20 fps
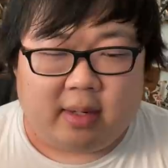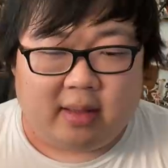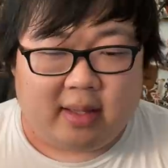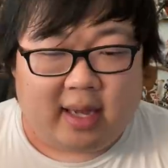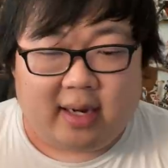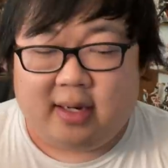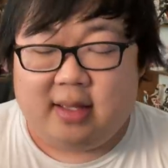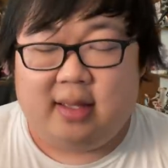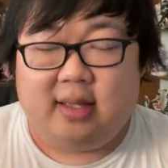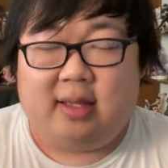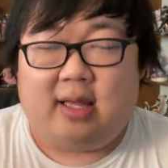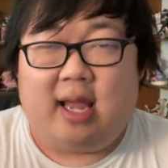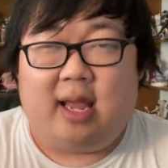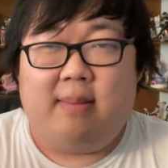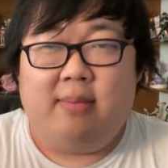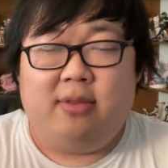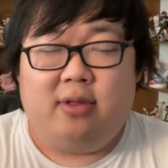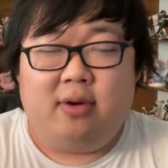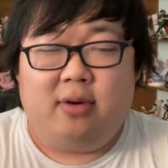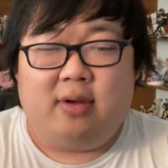A lot of the
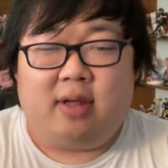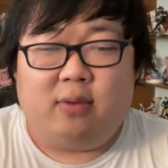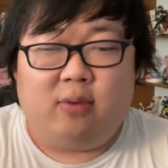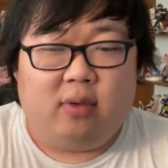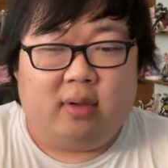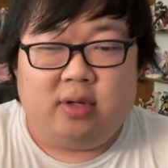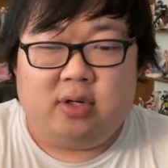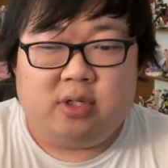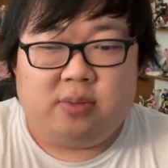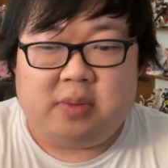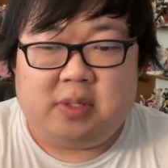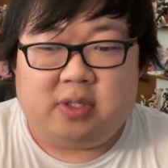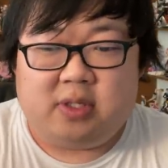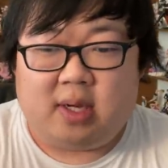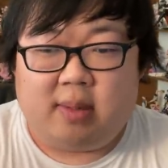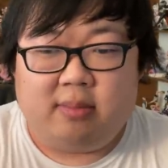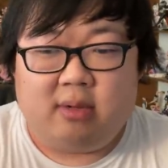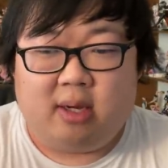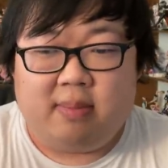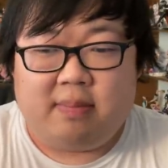game, though, can really just be
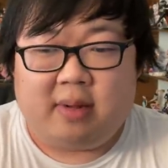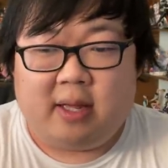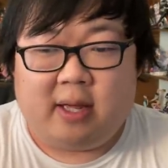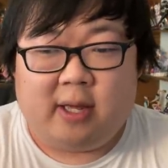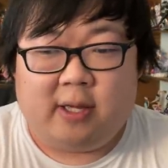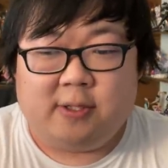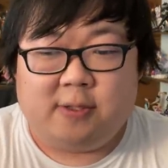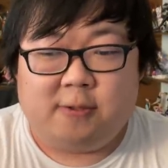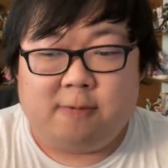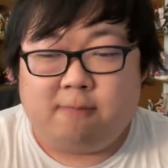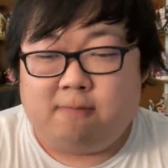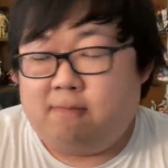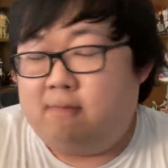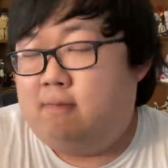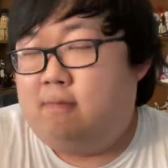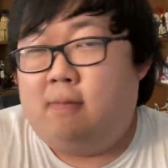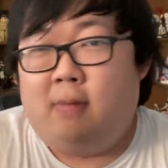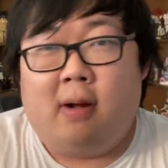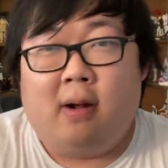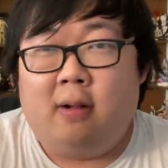summed up as
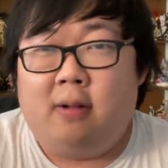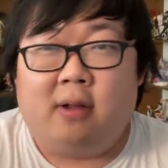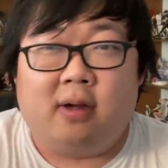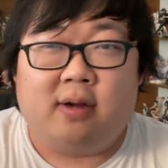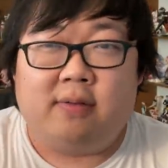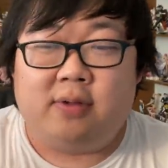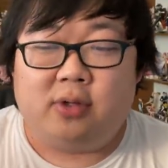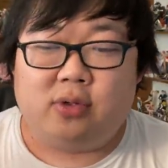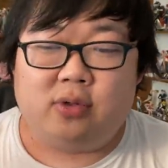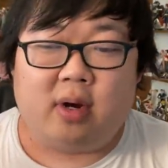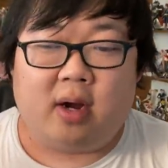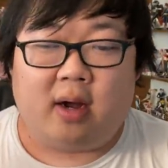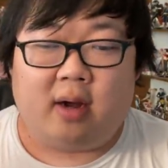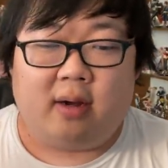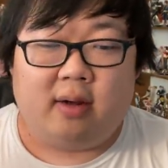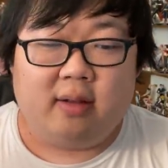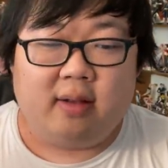luck of the draw.